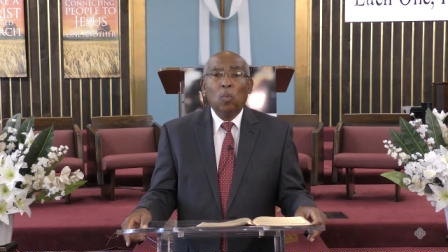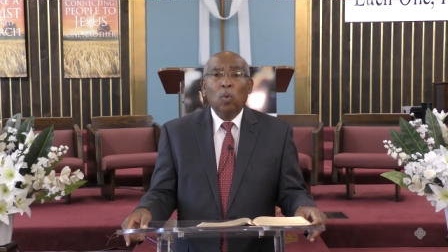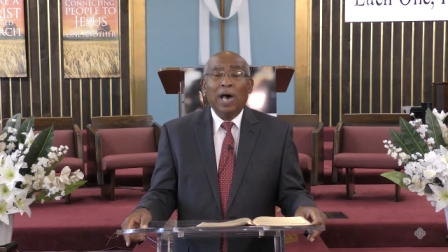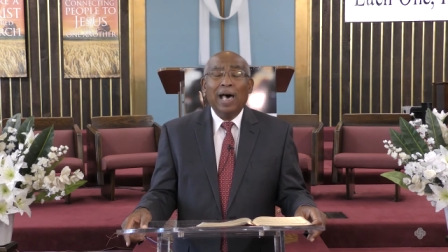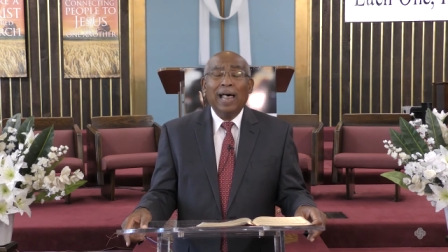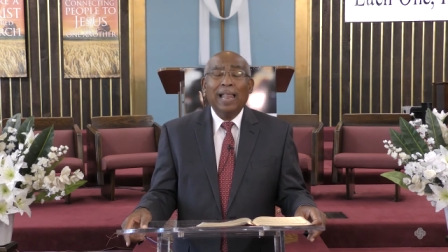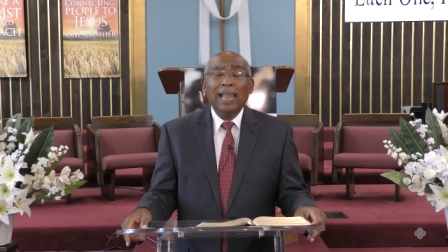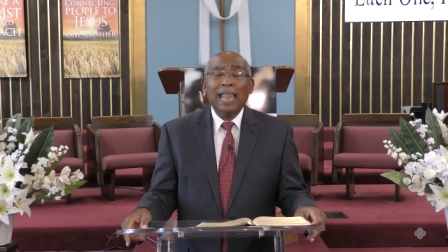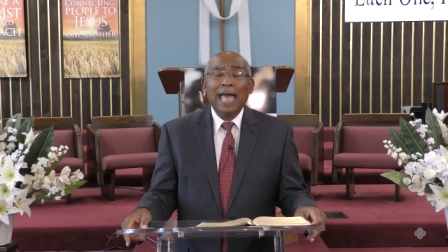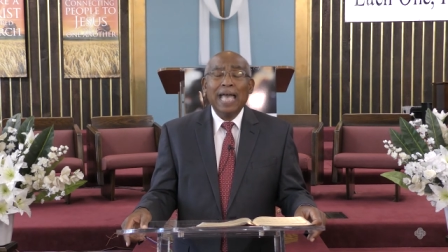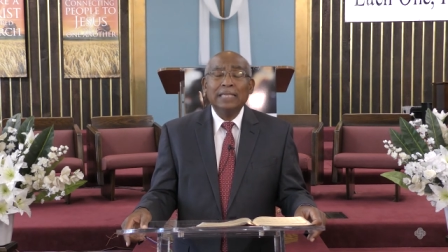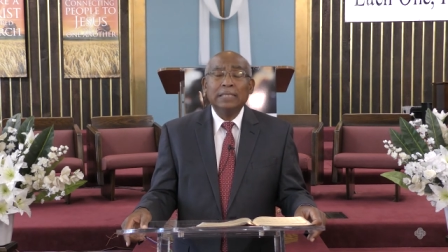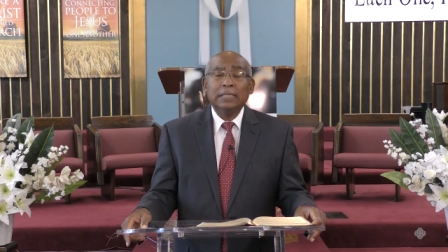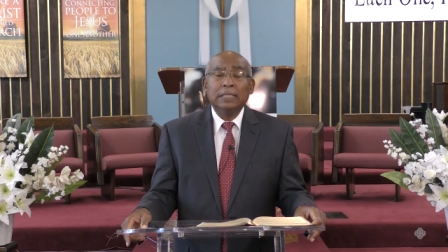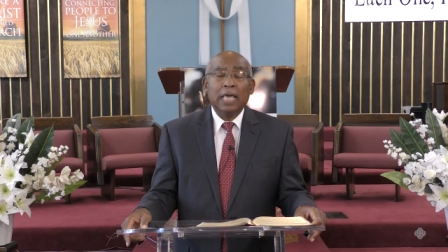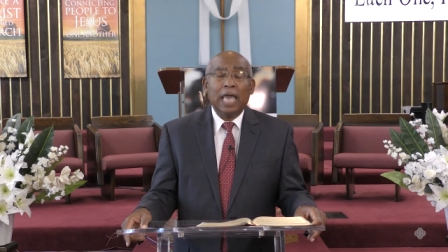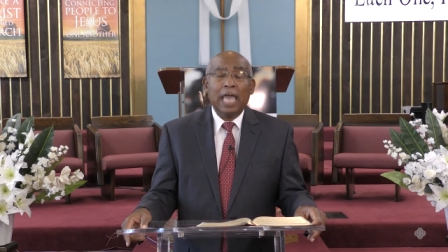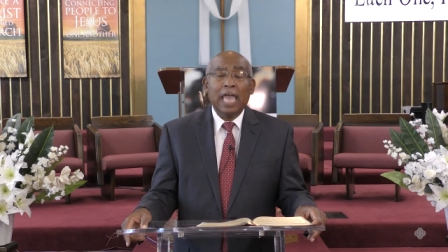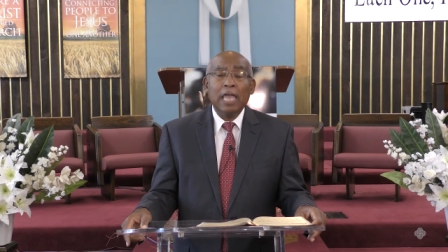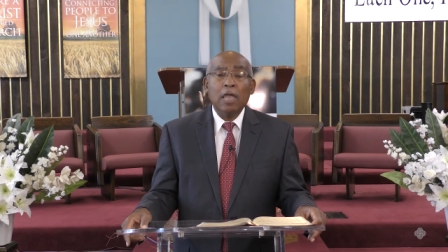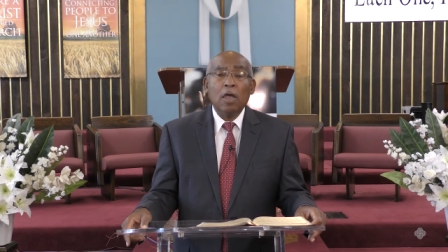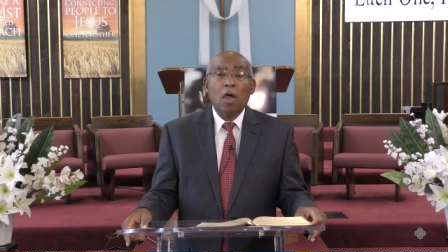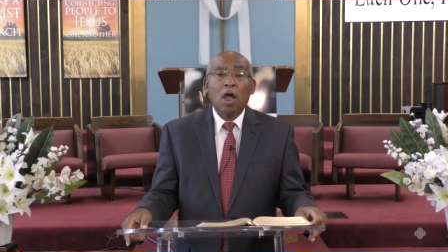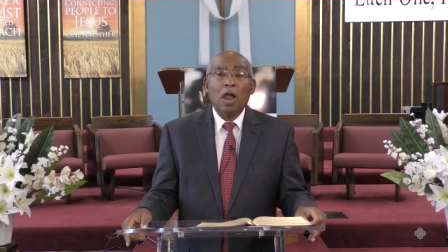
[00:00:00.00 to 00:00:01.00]
Well, as
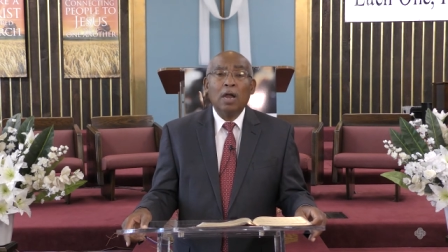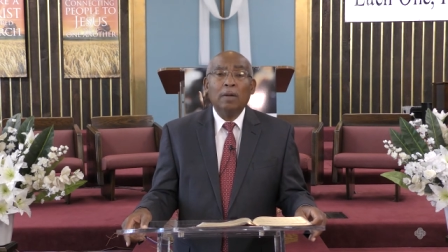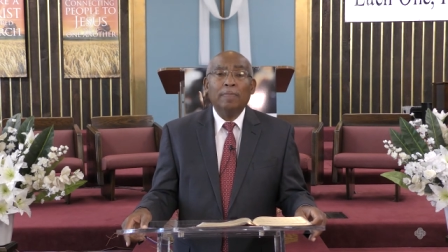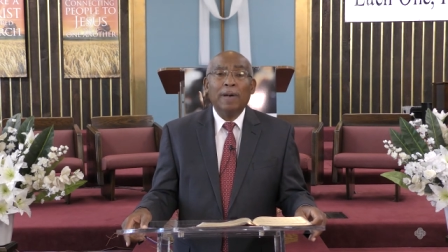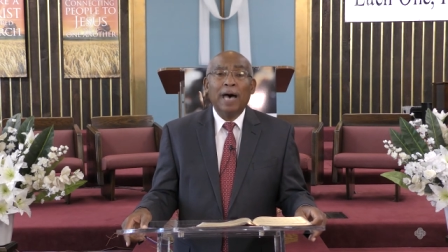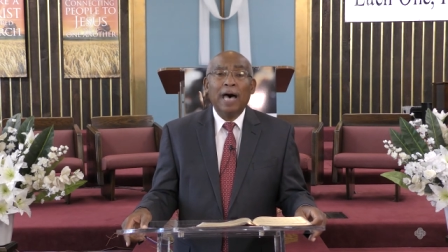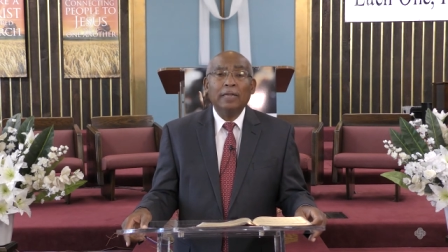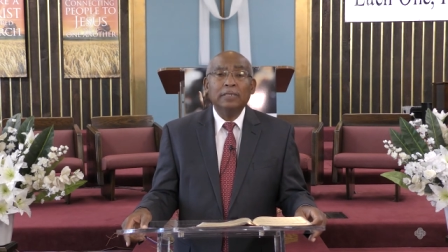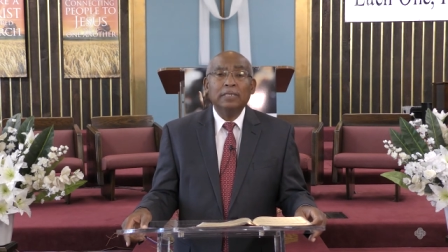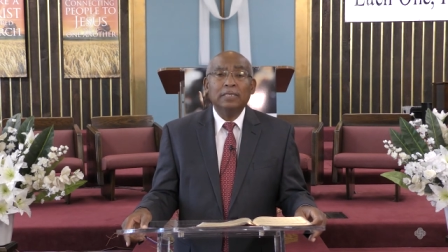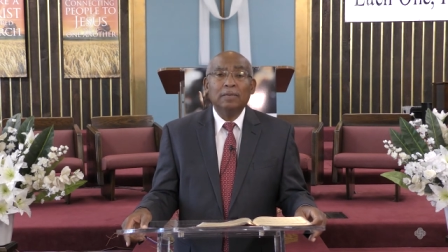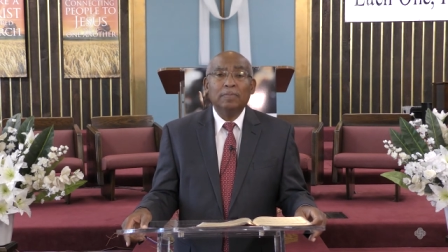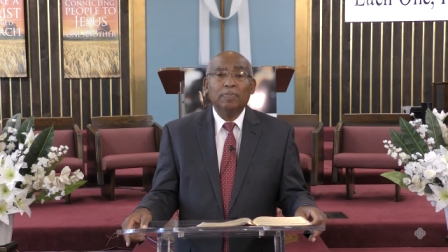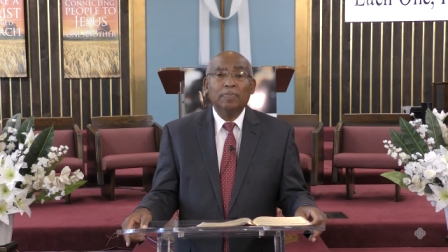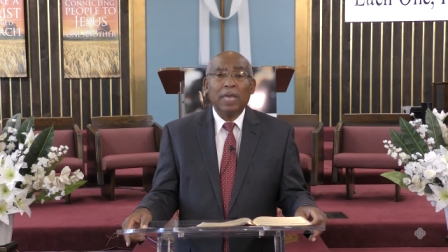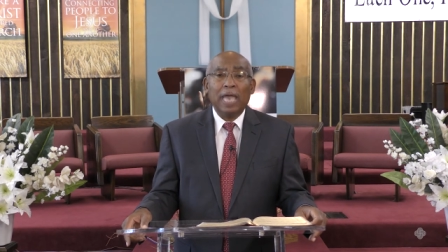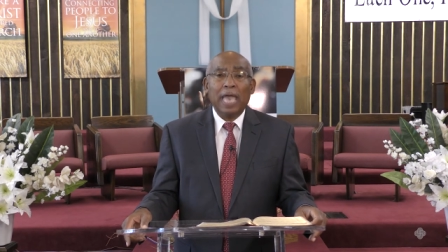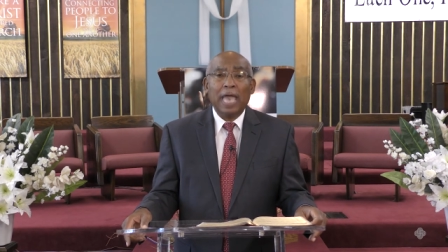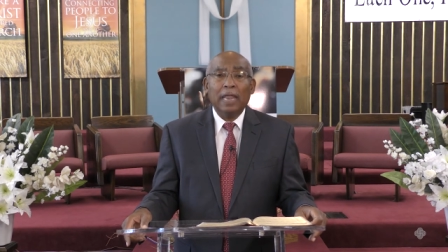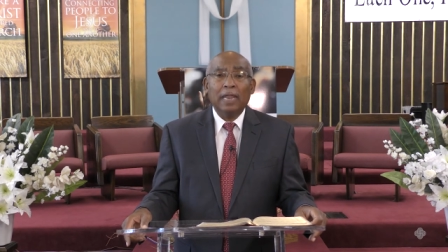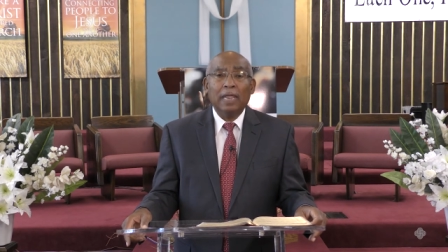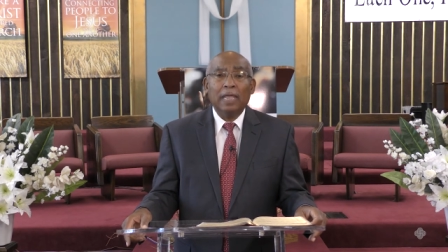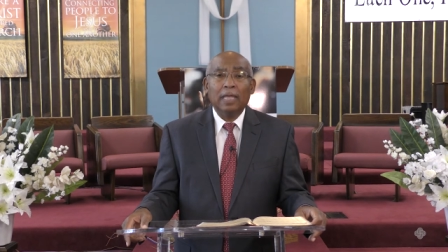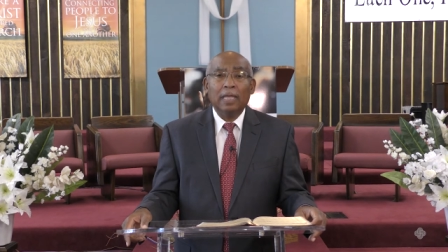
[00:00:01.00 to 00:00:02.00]
they are about to
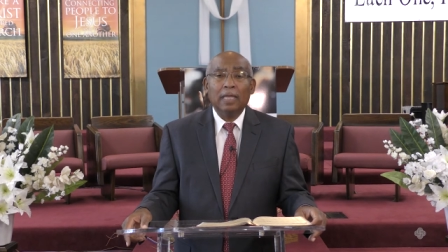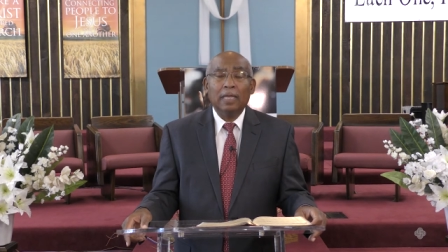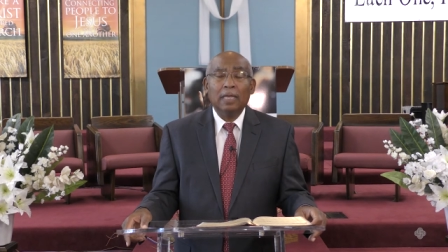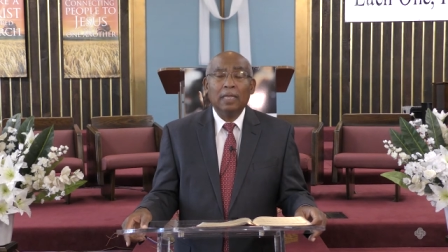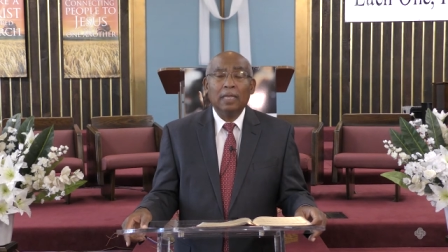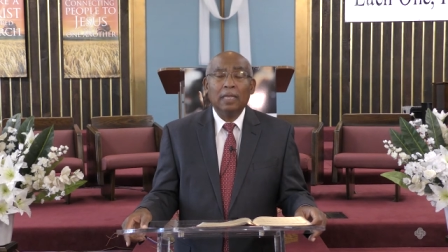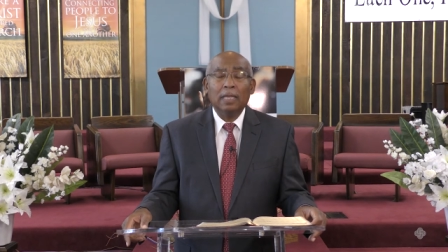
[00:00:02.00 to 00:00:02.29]
panic,